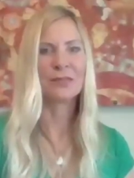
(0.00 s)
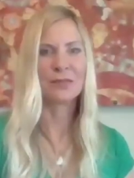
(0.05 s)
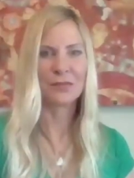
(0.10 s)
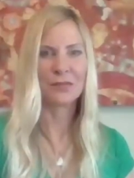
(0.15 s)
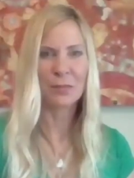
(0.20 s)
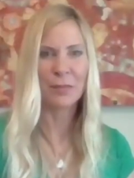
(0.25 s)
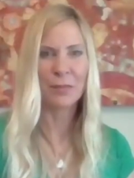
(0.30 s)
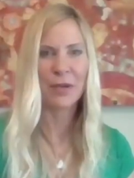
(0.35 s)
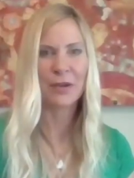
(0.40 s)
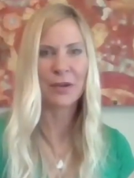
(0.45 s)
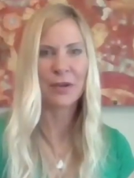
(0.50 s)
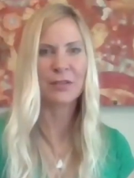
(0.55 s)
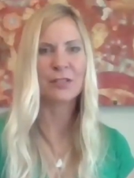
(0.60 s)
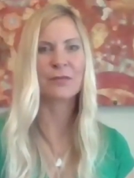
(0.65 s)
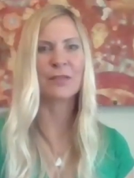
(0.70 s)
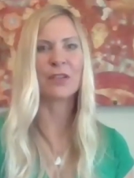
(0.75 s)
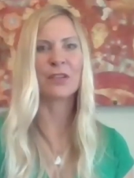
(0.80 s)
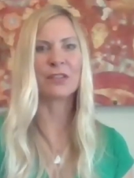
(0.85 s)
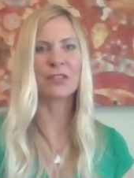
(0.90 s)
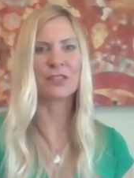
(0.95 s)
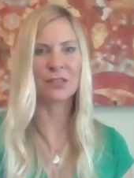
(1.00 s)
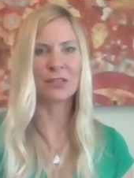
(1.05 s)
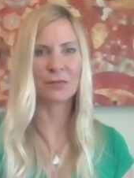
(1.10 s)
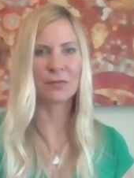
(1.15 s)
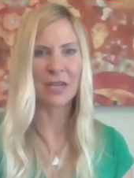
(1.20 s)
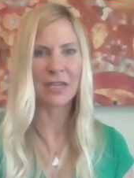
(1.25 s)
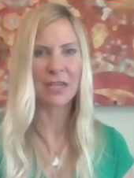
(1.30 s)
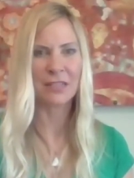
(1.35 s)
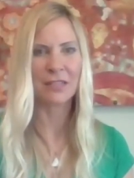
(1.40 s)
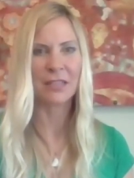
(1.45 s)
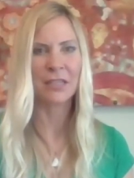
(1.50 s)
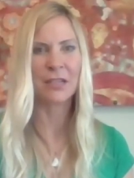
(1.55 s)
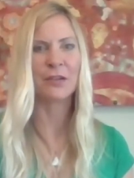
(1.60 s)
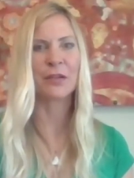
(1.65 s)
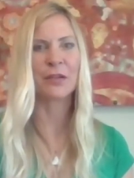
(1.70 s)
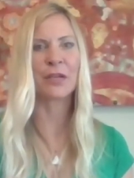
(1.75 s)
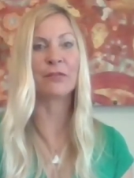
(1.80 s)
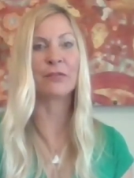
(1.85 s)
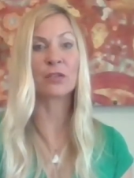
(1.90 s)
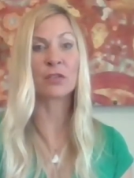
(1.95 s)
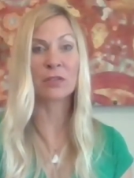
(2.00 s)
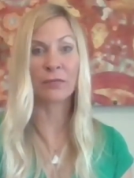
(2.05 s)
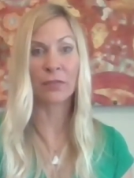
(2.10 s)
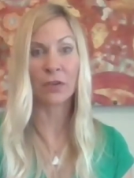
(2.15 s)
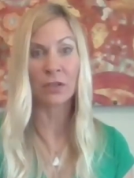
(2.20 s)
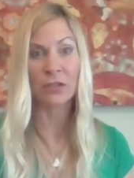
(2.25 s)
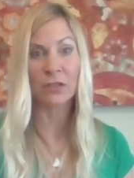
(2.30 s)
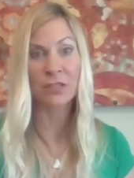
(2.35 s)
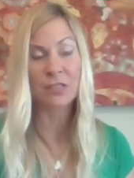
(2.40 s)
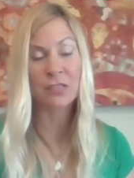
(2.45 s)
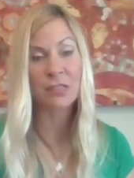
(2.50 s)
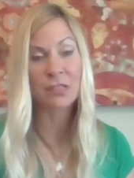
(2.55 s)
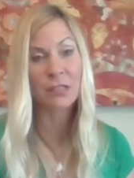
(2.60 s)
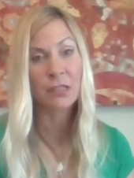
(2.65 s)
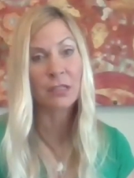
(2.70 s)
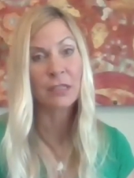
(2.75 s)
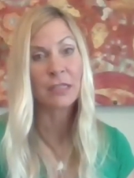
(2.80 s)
Yeah. The parents first, right? The caregivers first.